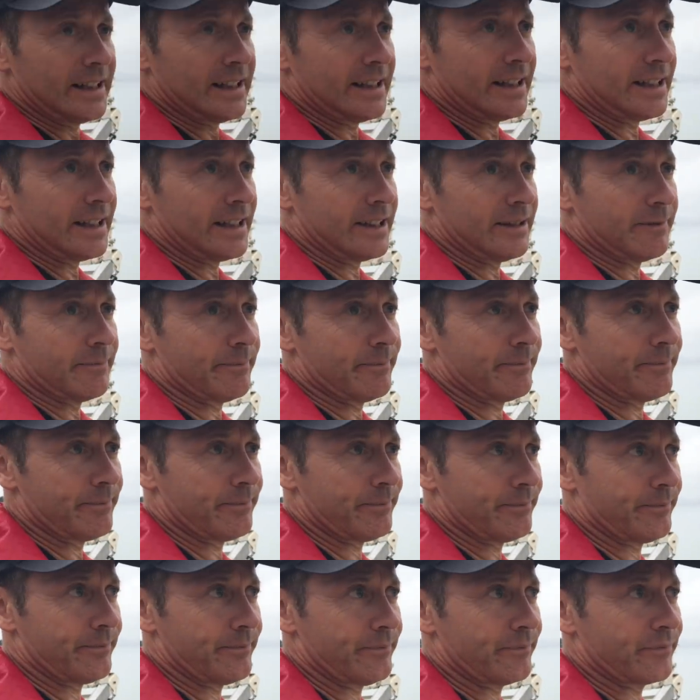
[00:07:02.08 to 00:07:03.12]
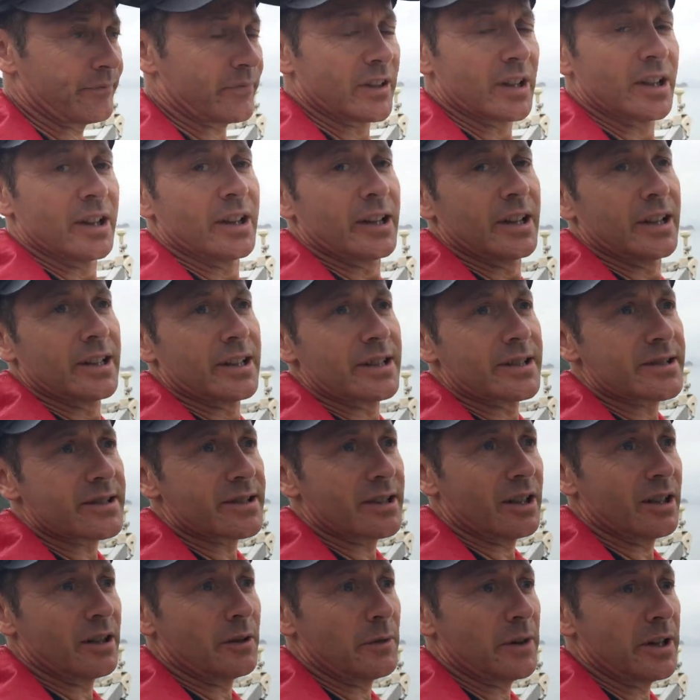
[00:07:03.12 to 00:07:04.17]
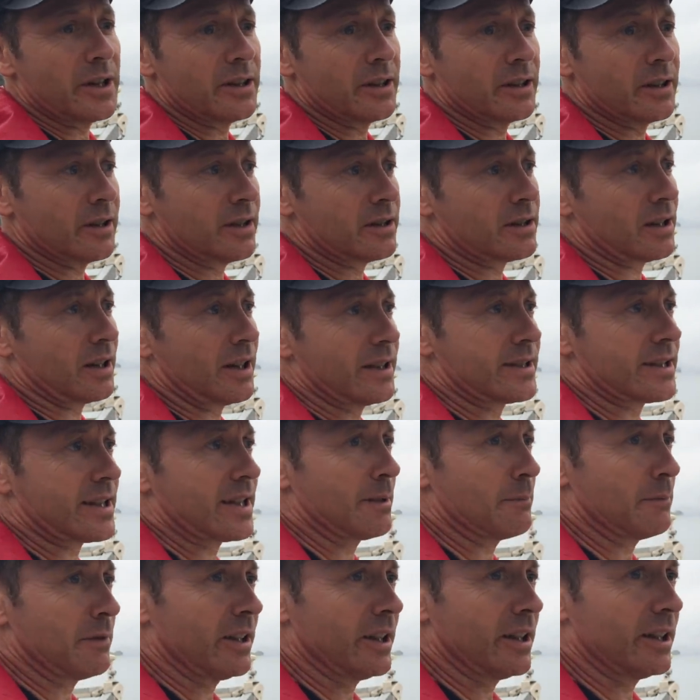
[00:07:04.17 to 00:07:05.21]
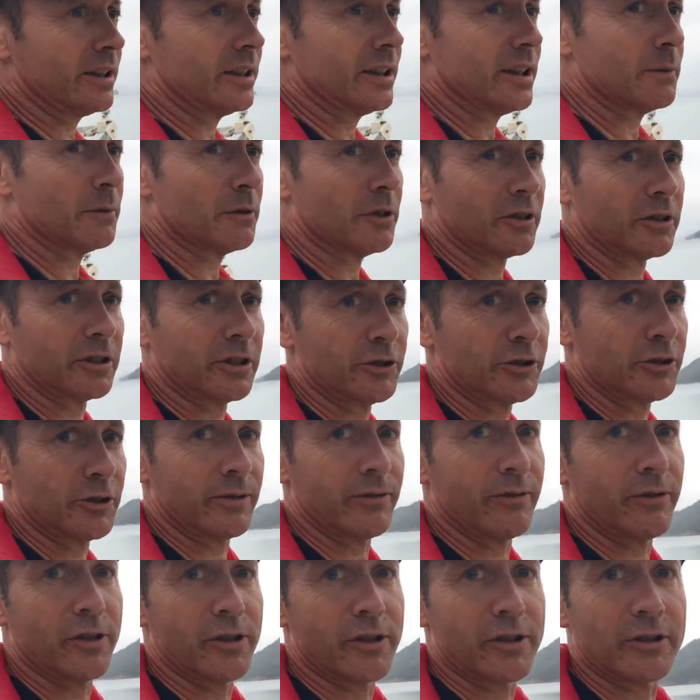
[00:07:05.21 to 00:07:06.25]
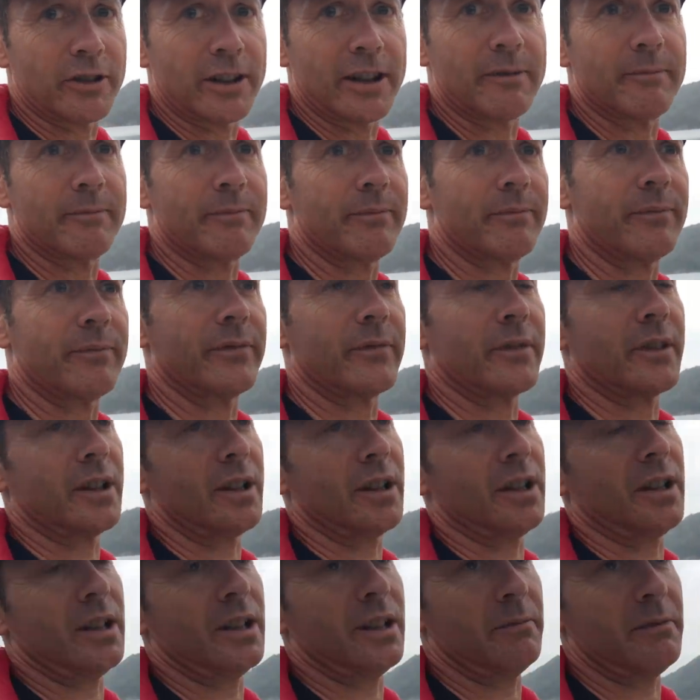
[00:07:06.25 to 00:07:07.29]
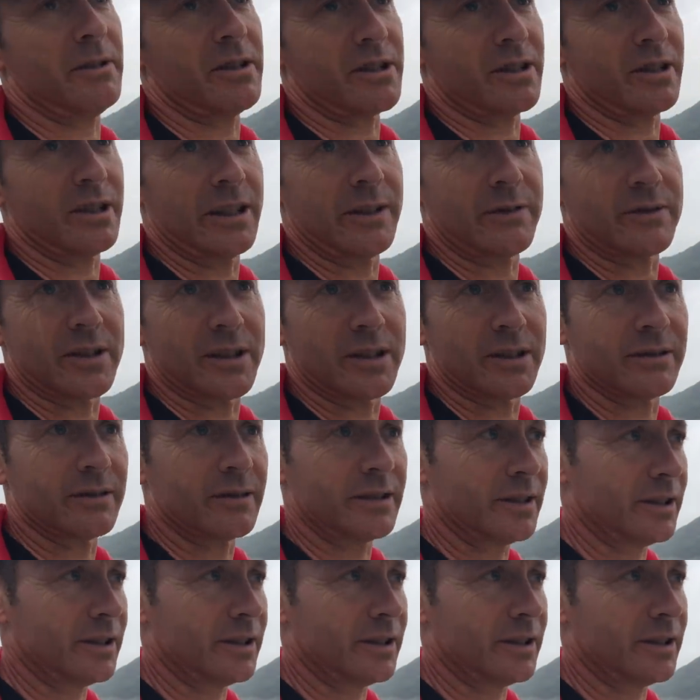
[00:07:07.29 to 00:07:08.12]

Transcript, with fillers: Um, so when the tide's coming in, I'm not going to drift further up. Uh, means I don't have to